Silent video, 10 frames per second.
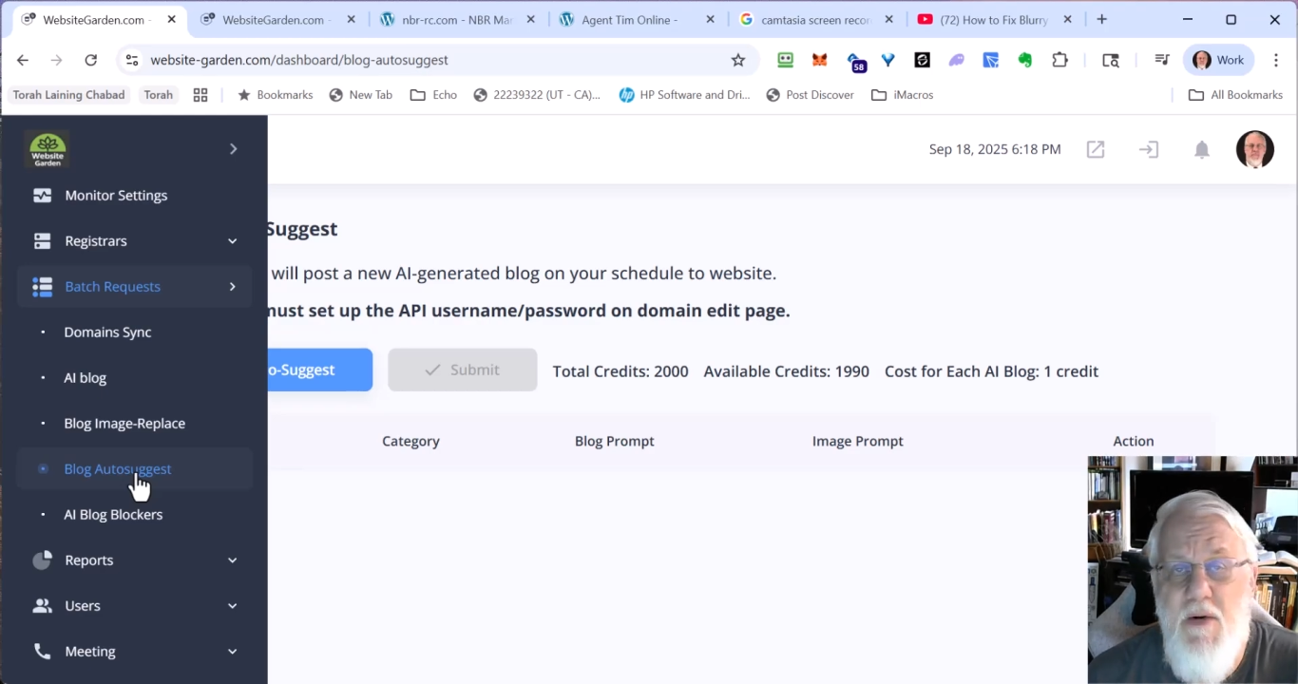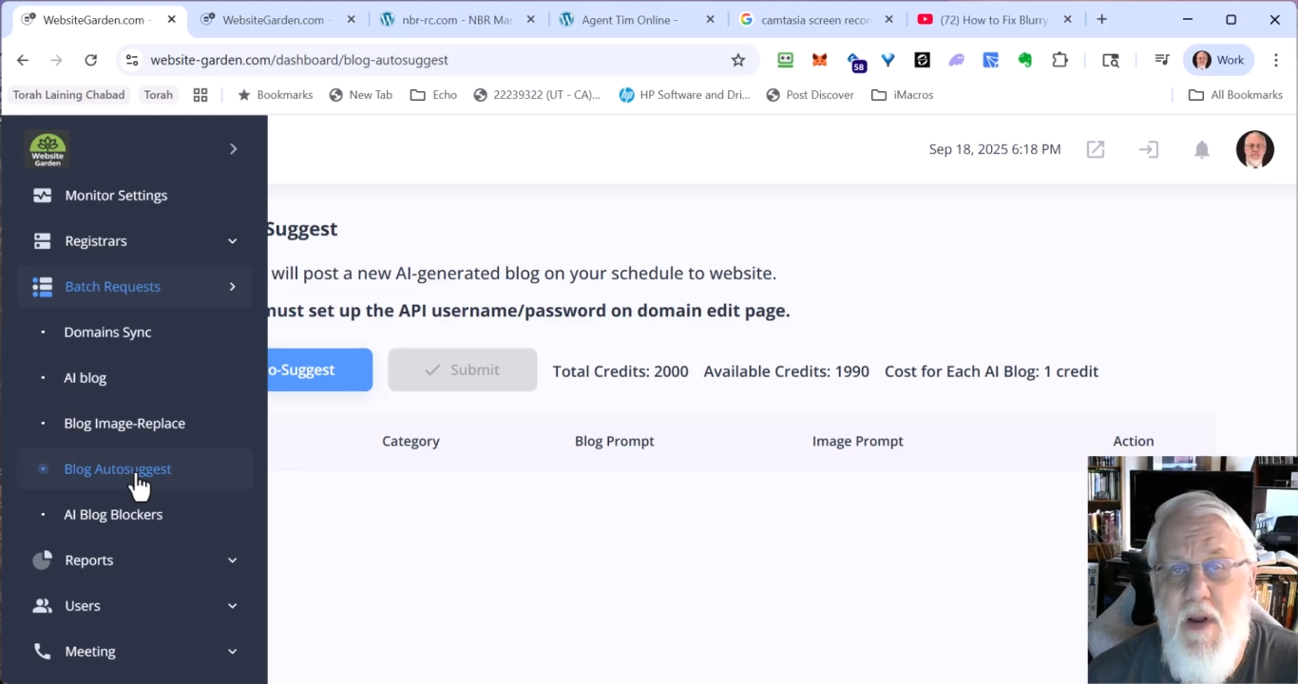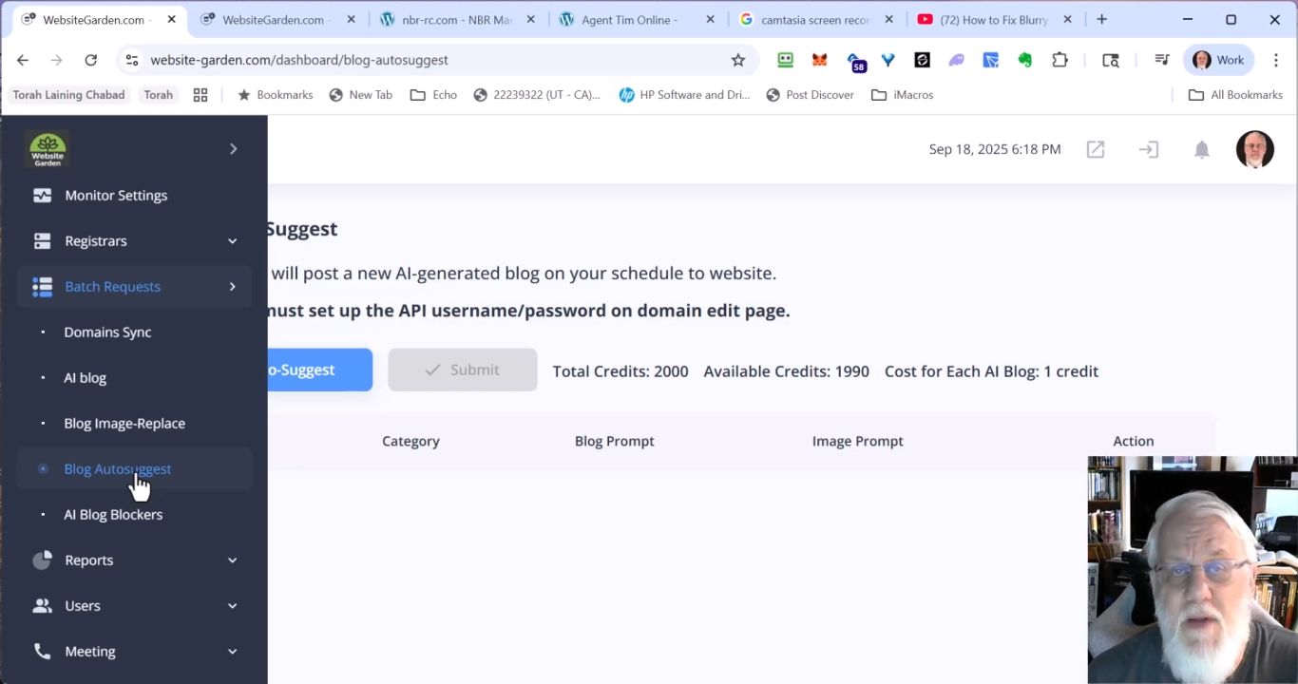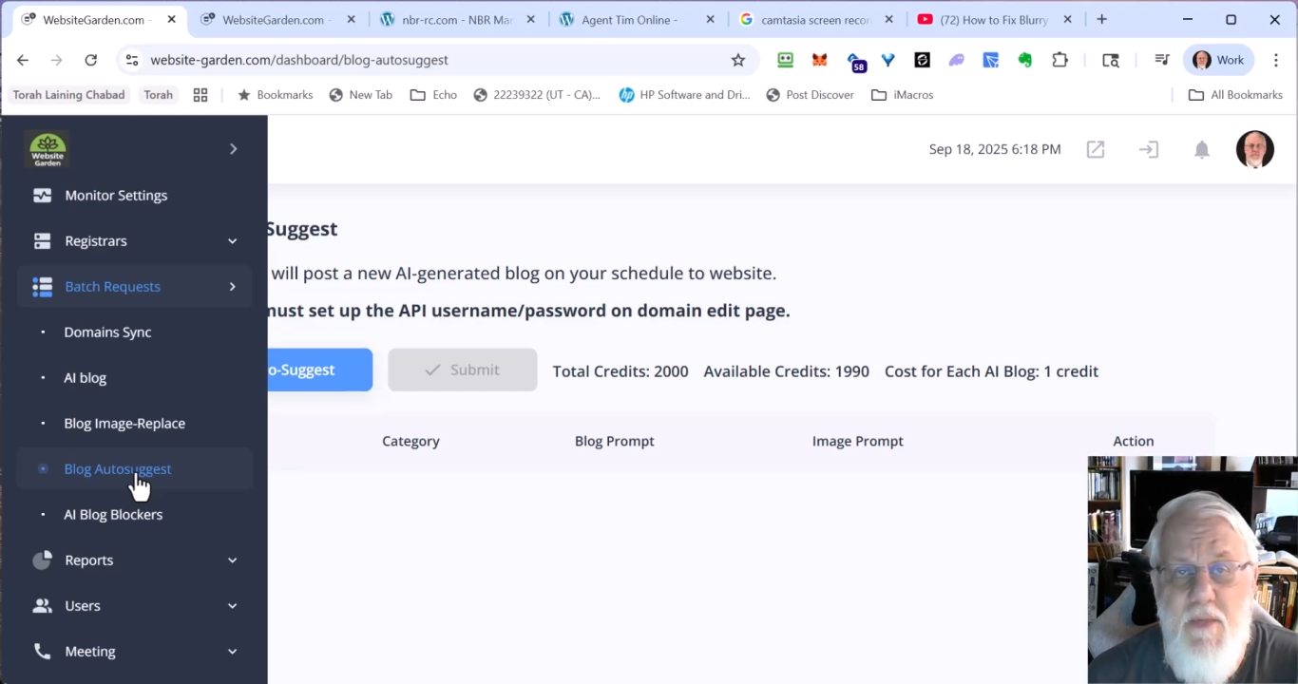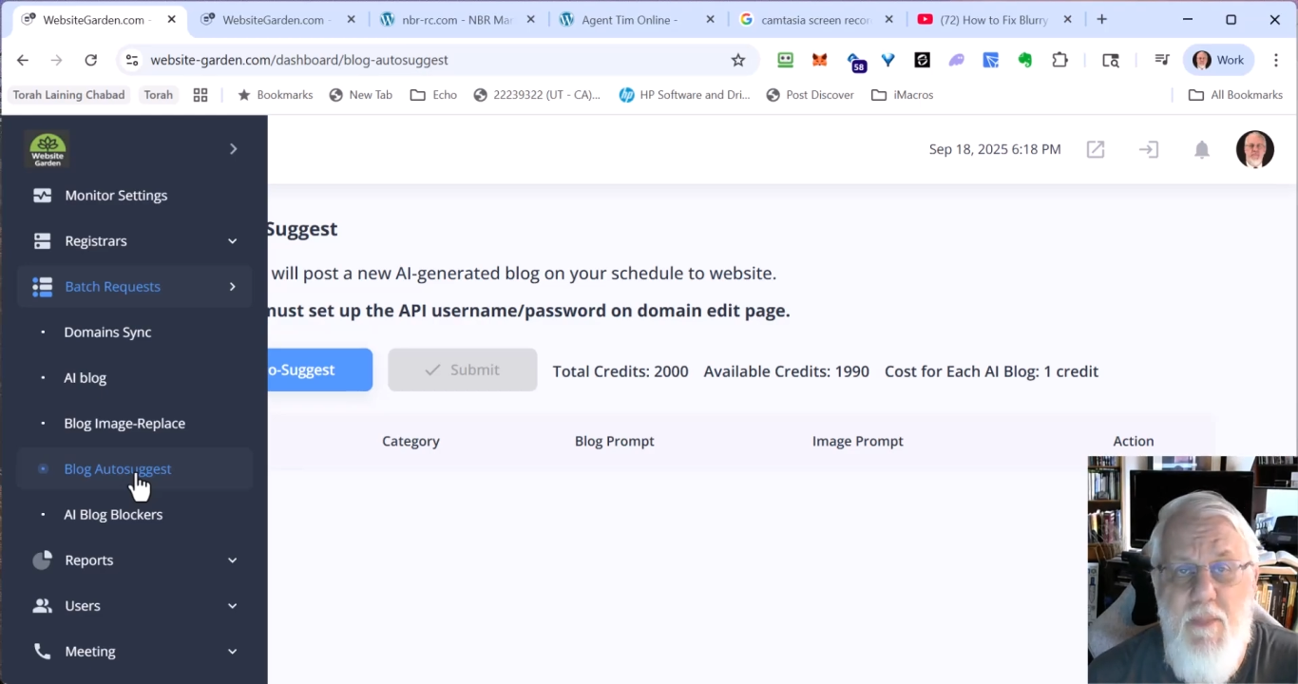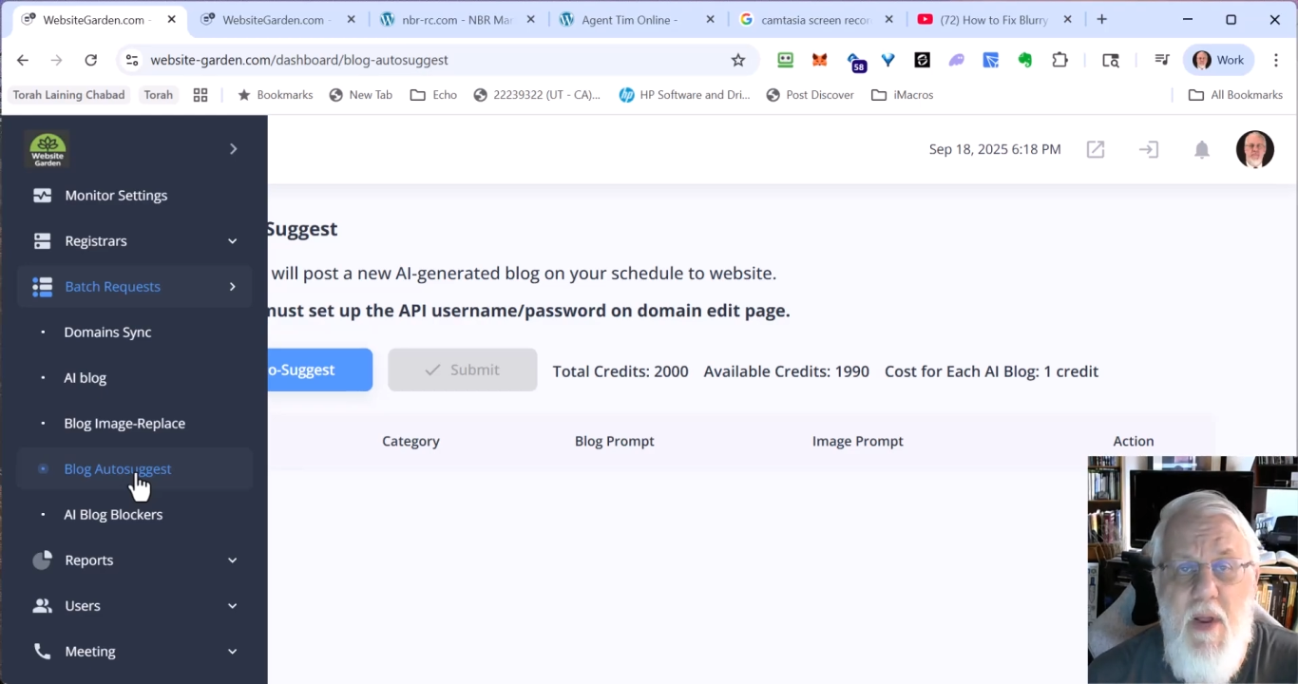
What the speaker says: or 100